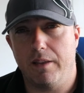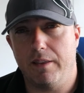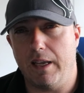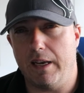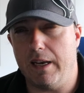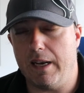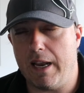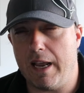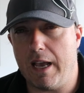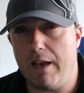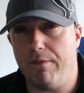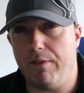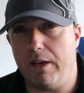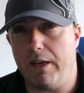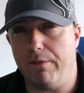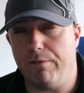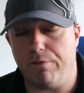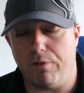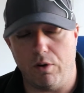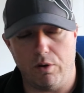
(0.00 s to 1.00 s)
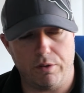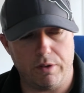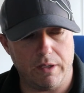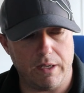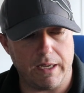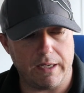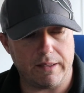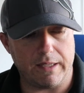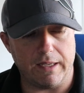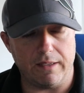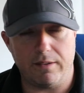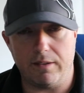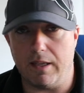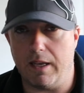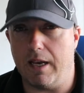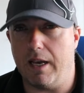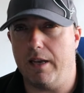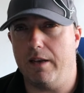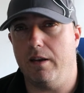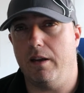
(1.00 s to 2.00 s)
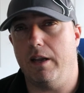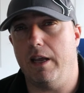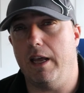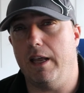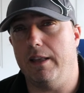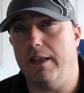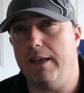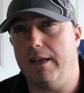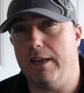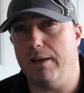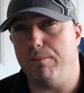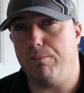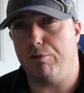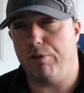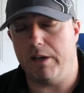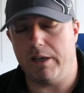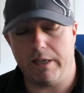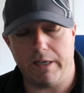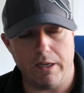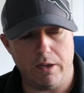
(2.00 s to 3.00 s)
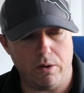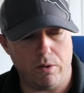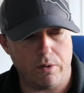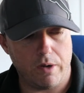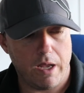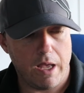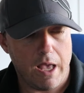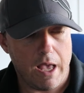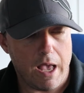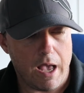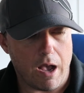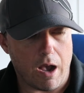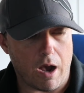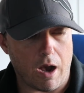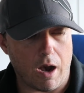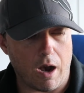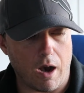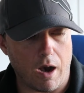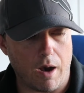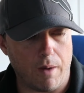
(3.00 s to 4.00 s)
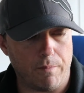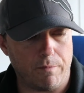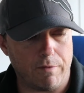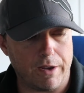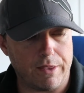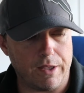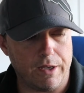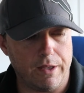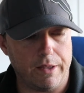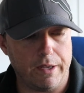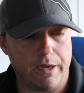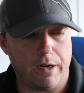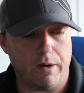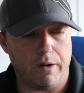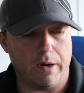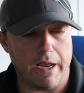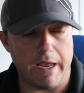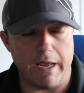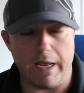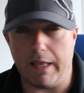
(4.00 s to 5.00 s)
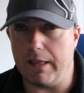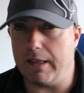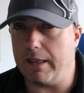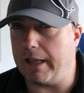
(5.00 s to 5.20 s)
They didn't have any frozen like they said, and they did pre-killed um, right then and there.